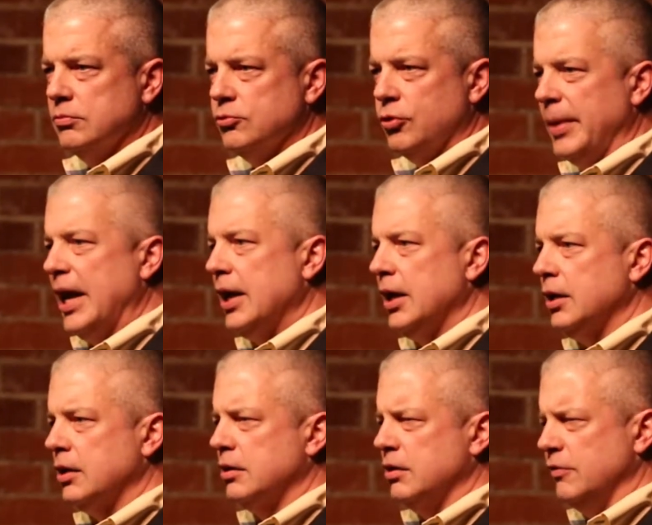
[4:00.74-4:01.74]

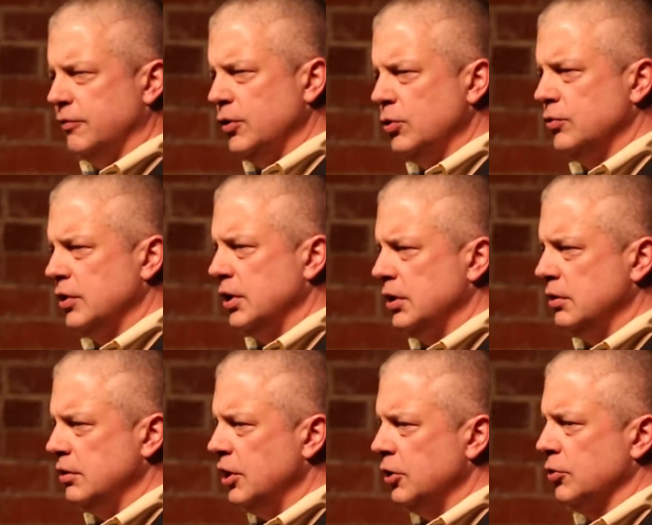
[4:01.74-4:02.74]
traumatic,
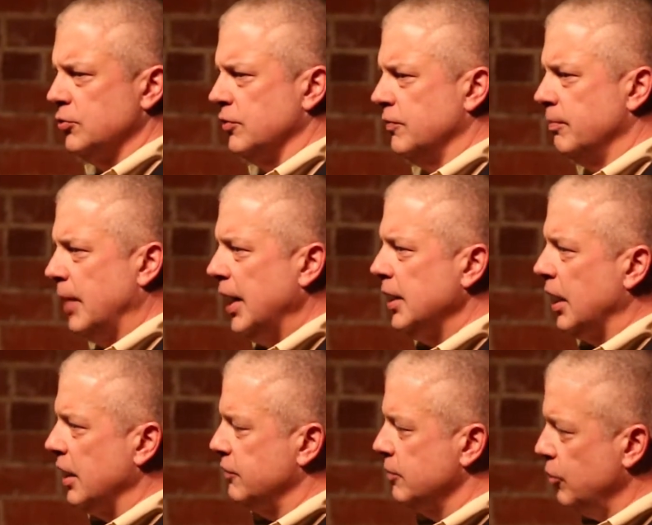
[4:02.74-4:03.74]
confusing years of my
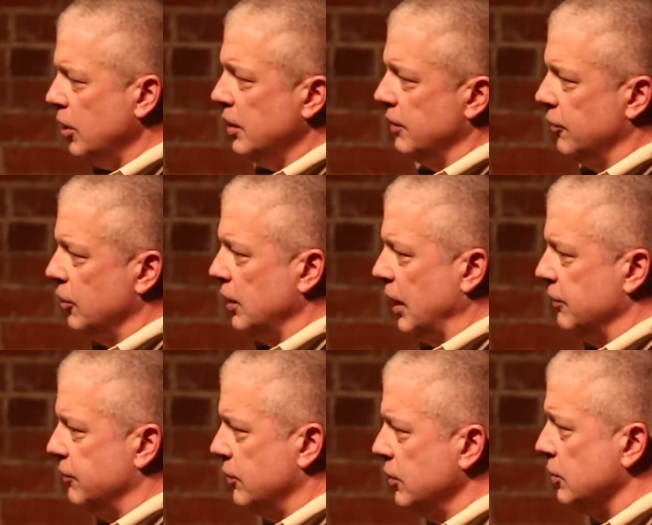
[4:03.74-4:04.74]
life, and probably of her
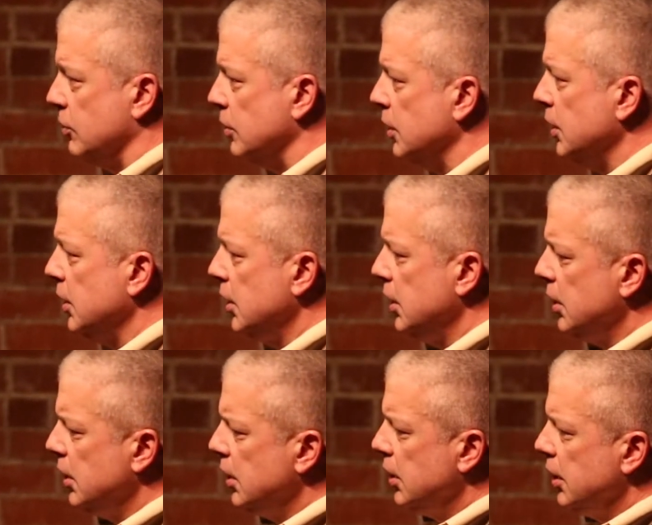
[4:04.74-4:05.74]
life too.
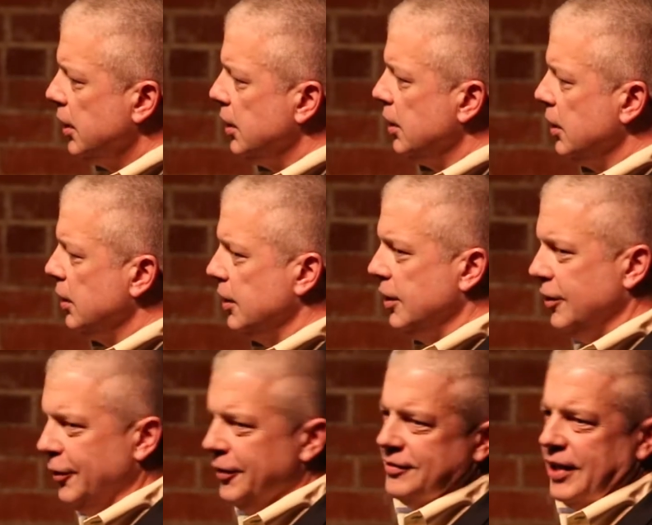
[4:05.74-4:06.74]
And
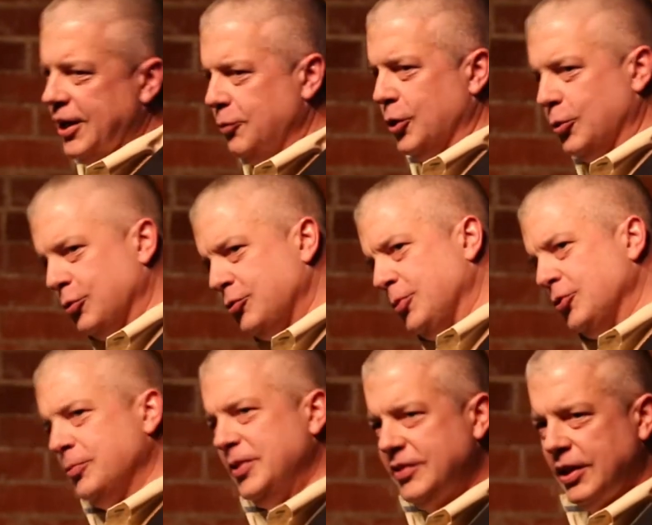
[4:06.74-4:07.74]
on this night where we're supposed
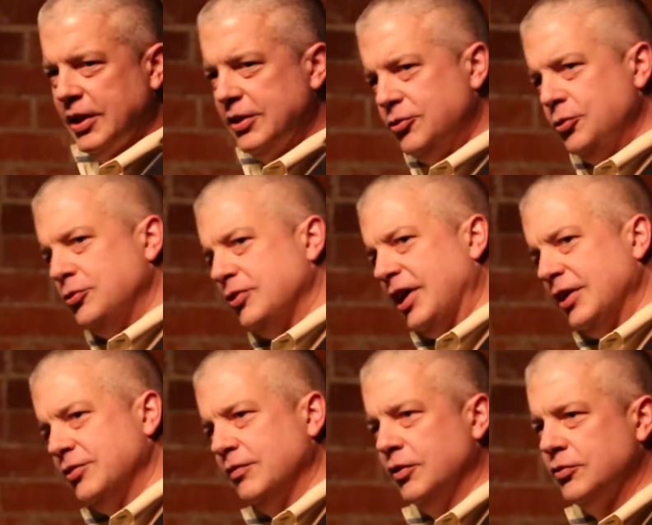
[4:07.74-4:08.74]
to be telling two
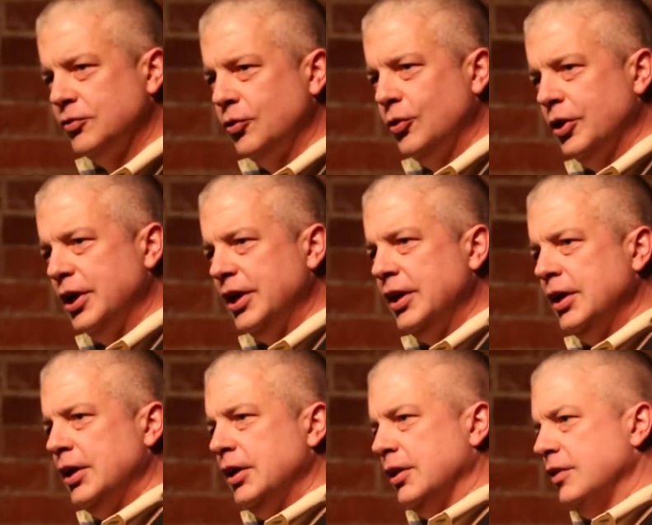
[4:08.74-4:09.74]
sides of the story,
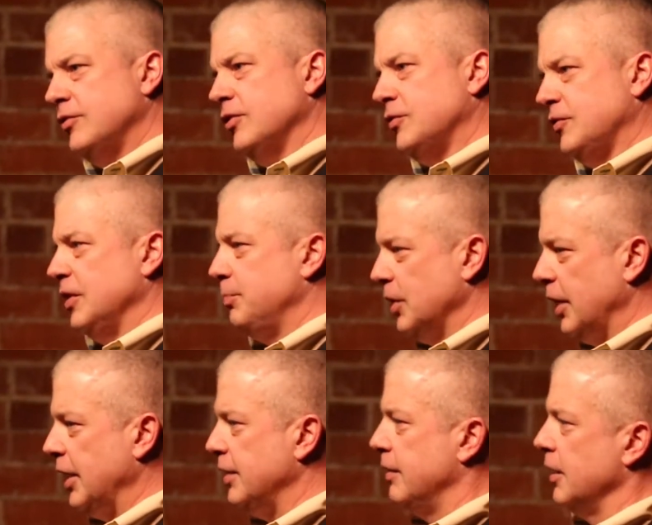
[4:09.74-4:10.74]
let's just
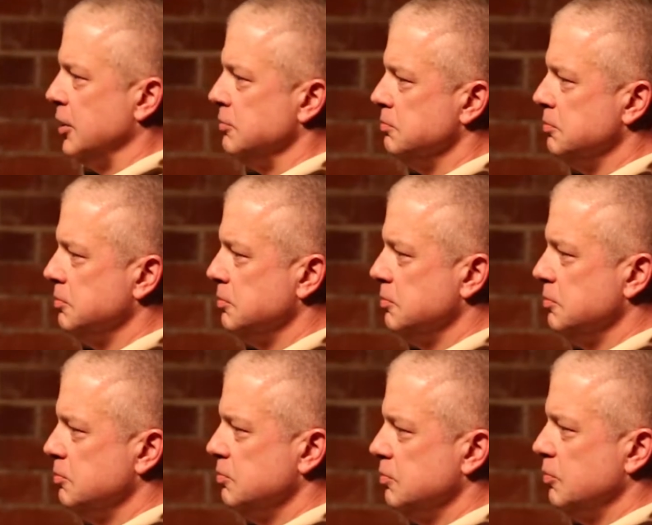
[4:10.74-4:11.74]
stipulate that
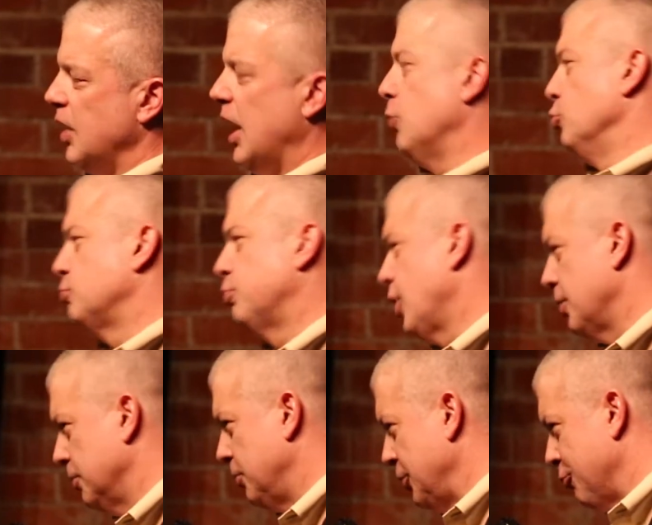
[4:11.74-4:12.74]
I was
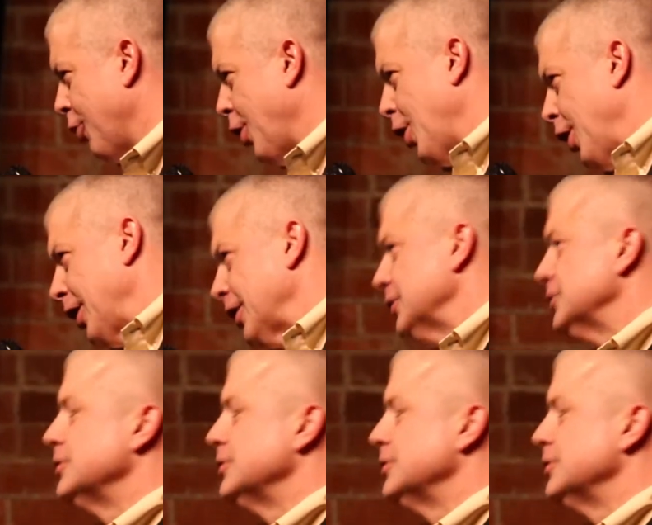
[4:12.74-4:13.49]
probably wrong.